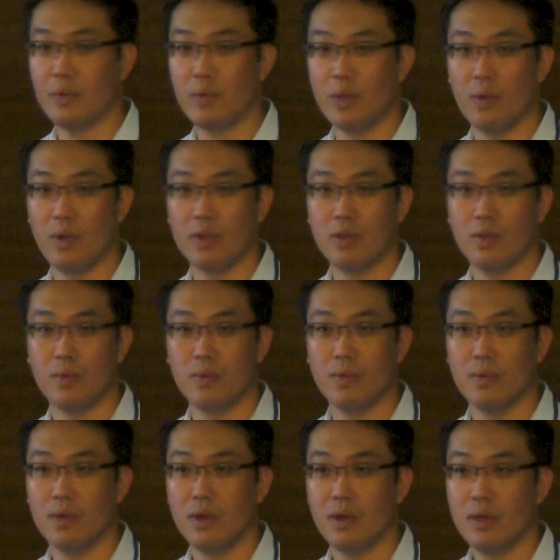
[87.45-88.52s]
we want
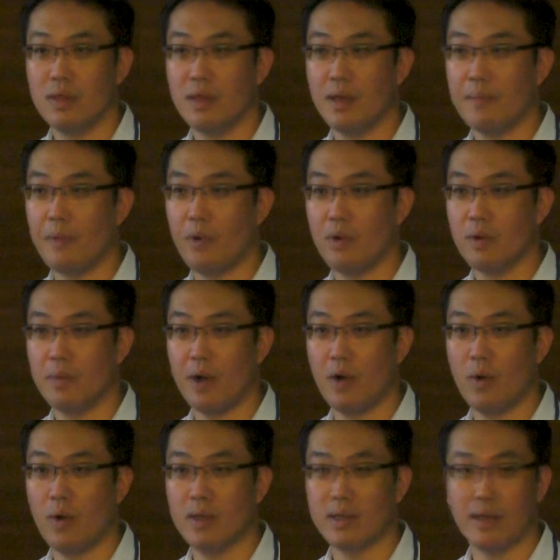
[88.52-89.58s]
to learn more
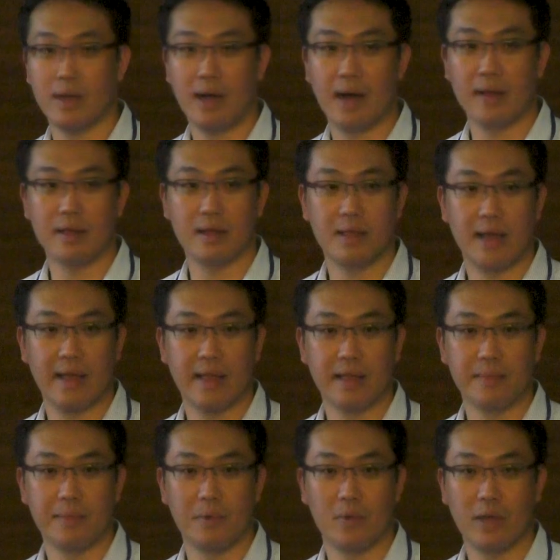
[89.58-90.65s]
about what's the underlying